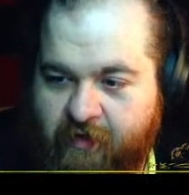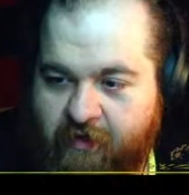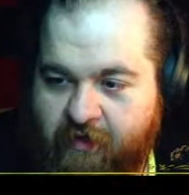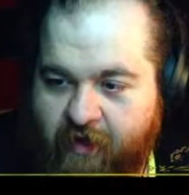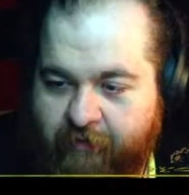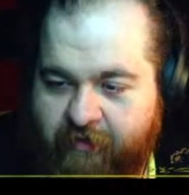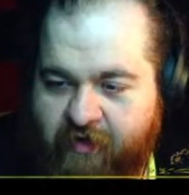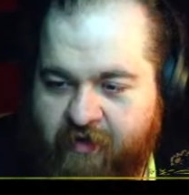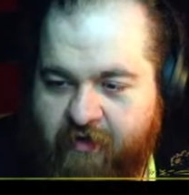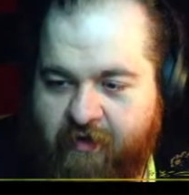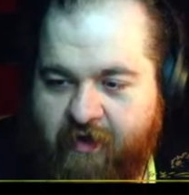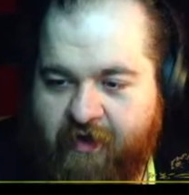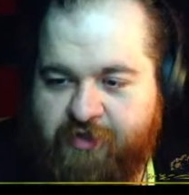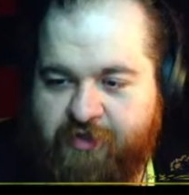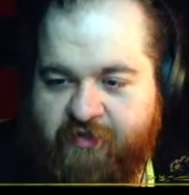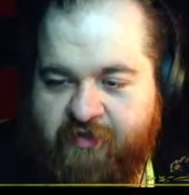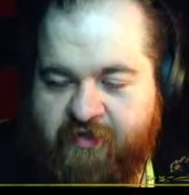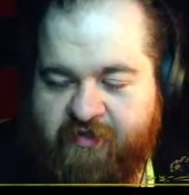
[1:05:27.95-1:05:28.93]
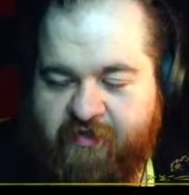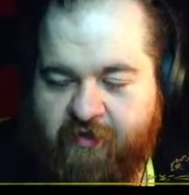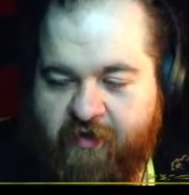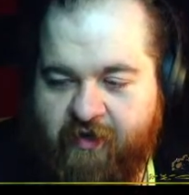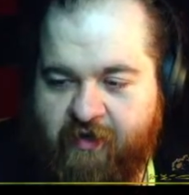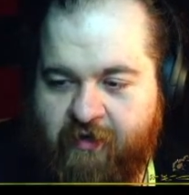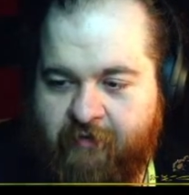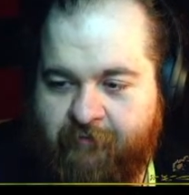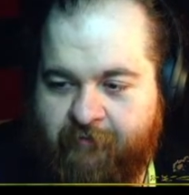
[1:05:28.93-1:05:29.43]
I'm gonna actually do this, all
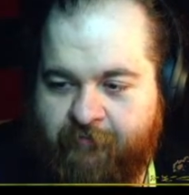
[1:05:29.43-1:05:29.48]
right?